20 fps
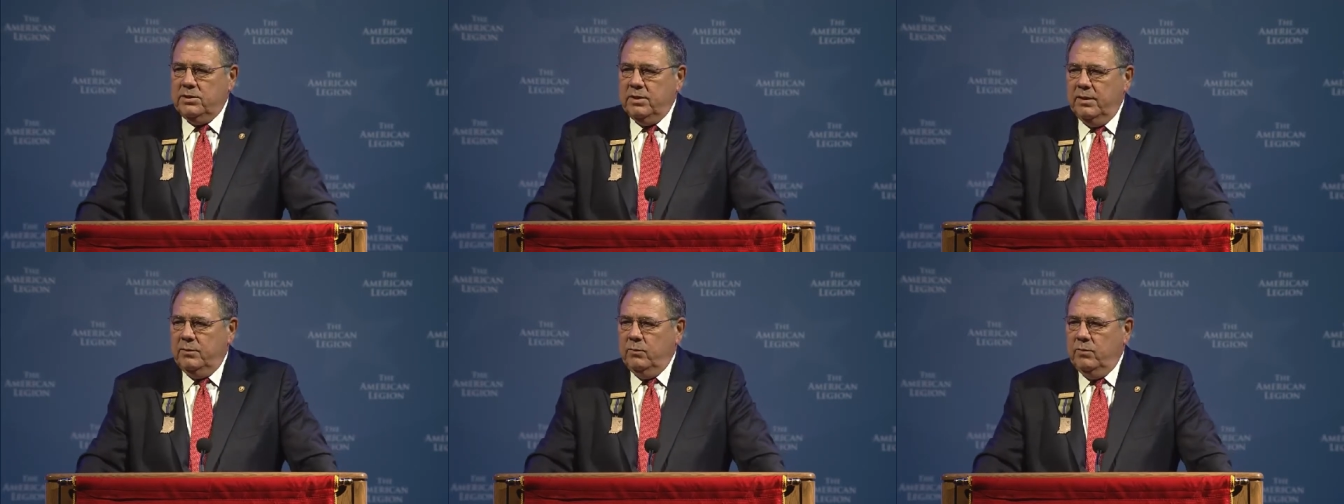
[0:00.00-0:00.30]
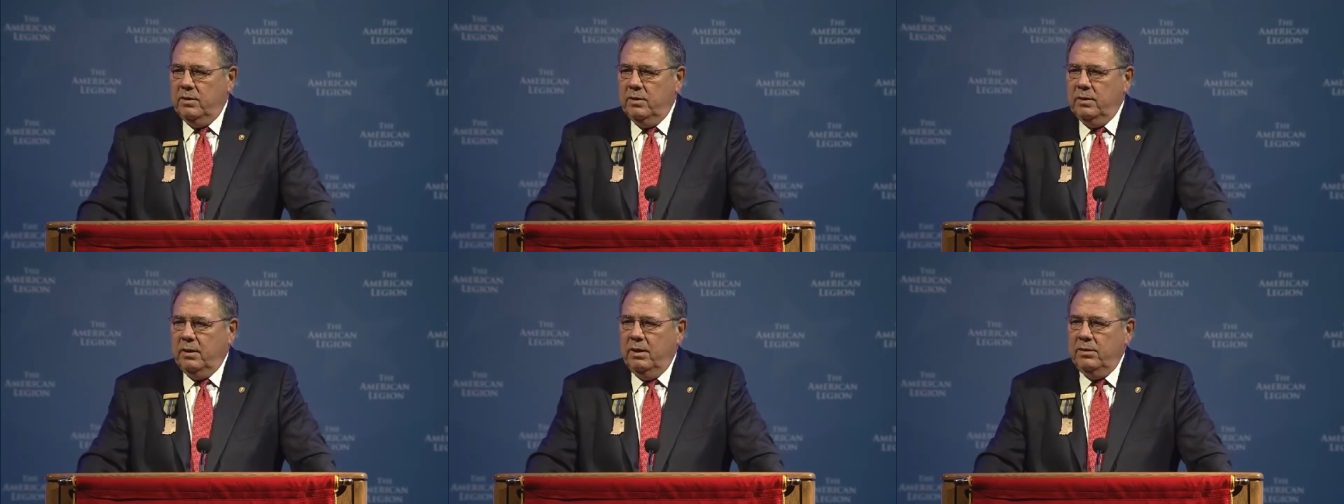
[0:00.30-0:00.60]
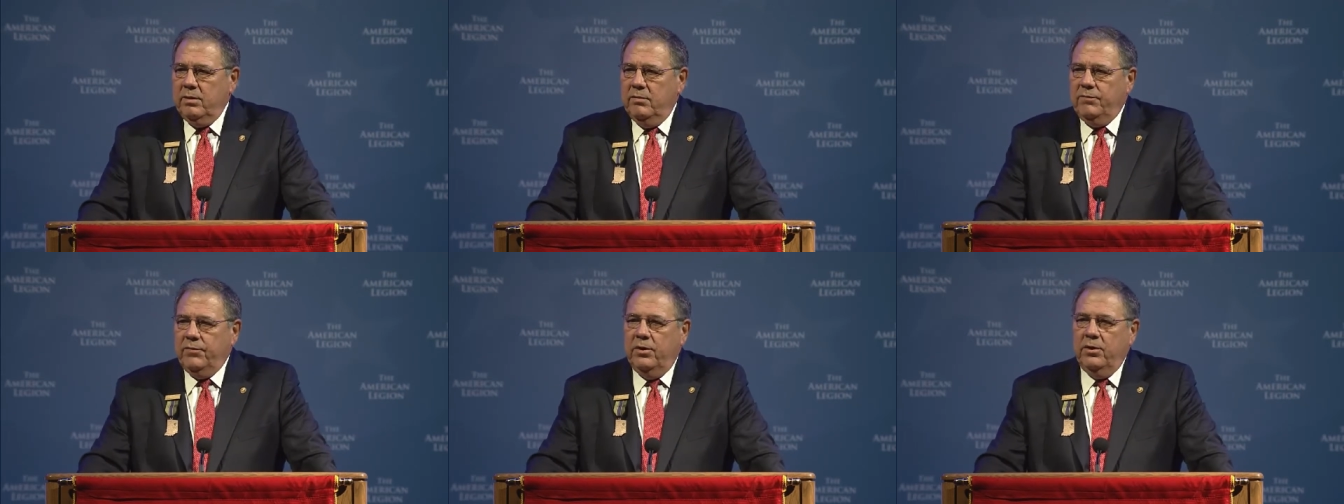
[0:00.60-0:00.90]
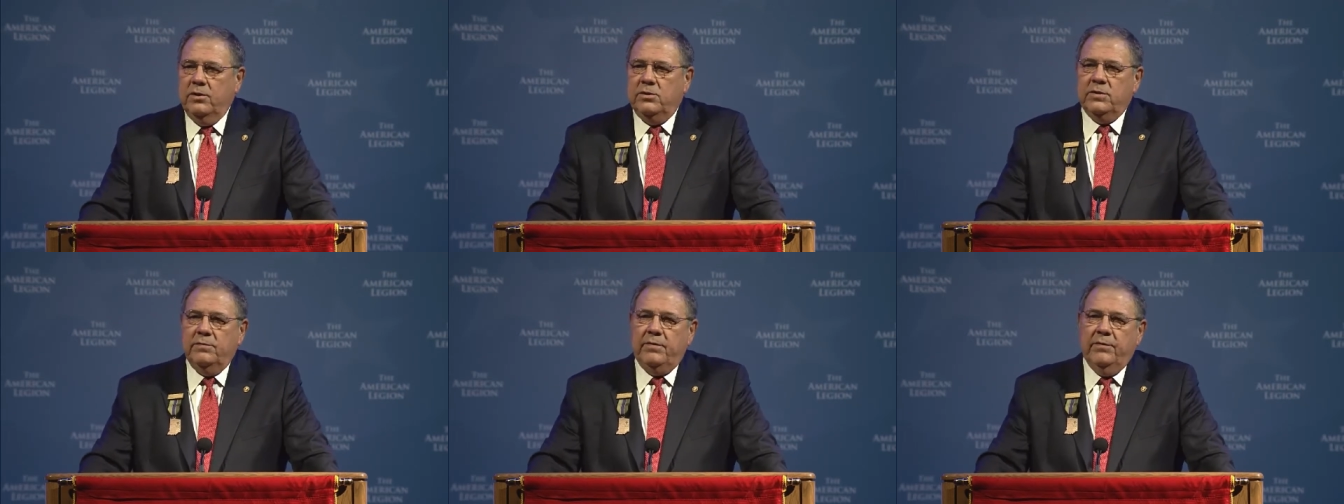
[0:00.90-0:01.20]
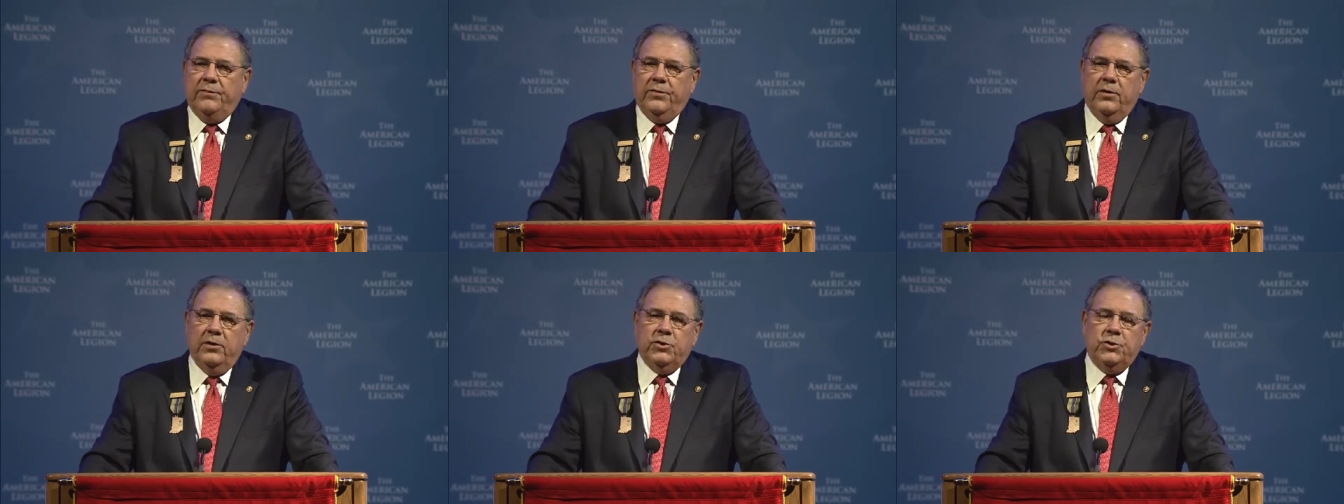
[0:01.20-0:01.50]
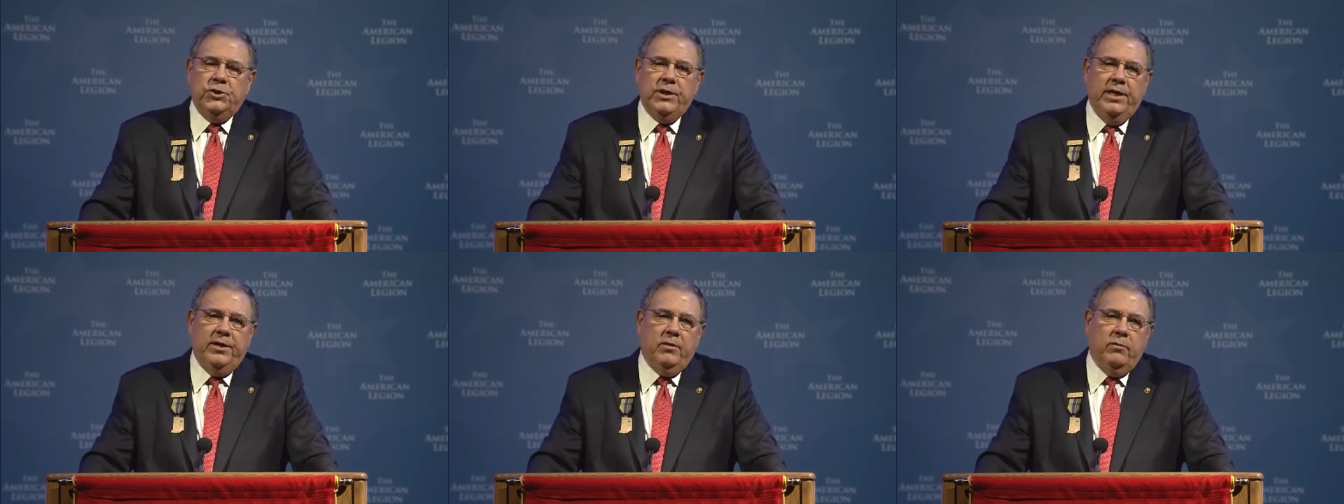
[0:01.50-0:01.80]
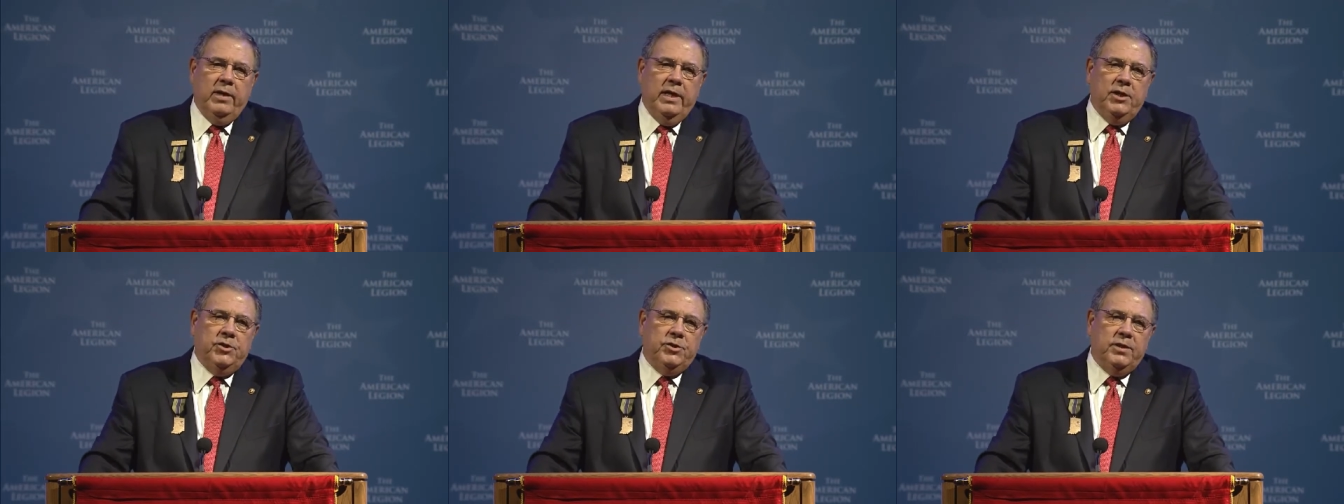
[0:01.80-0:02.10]
that we're on the verge of the first
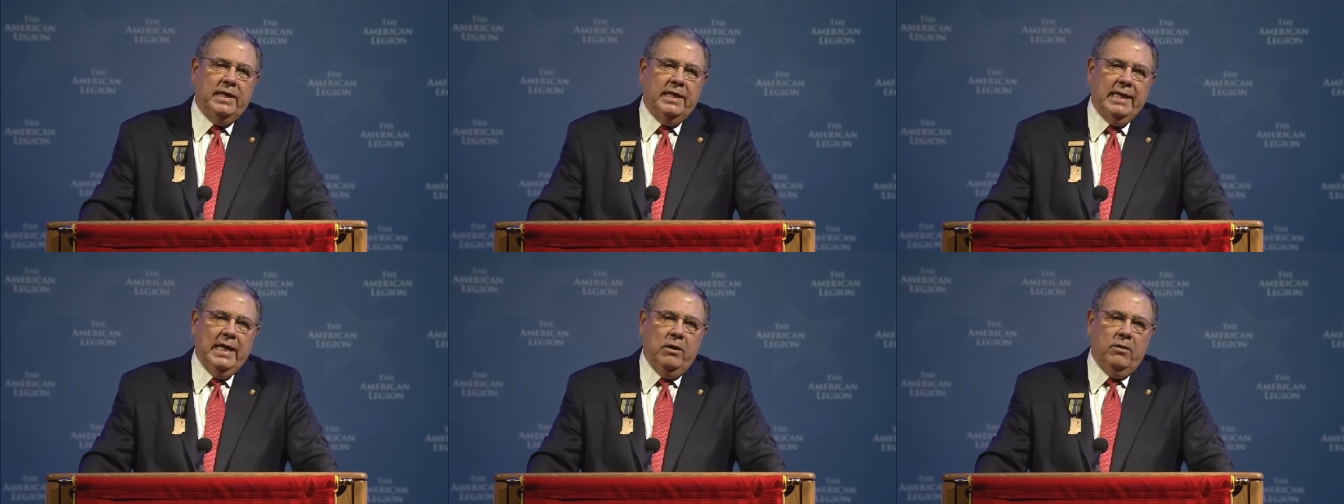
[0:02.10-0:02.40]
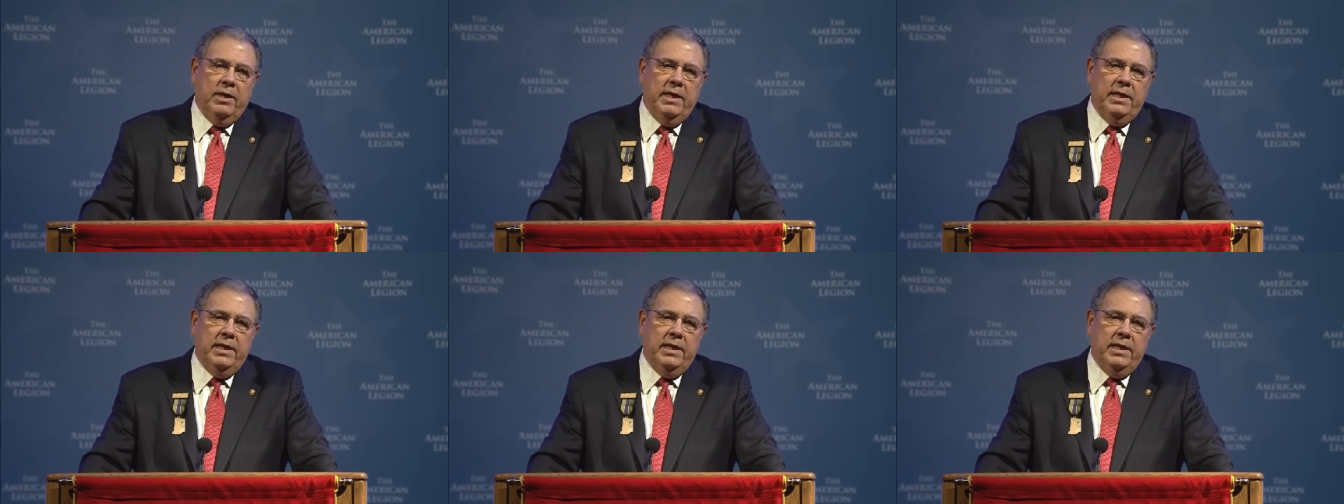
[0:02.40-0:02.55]
generation in our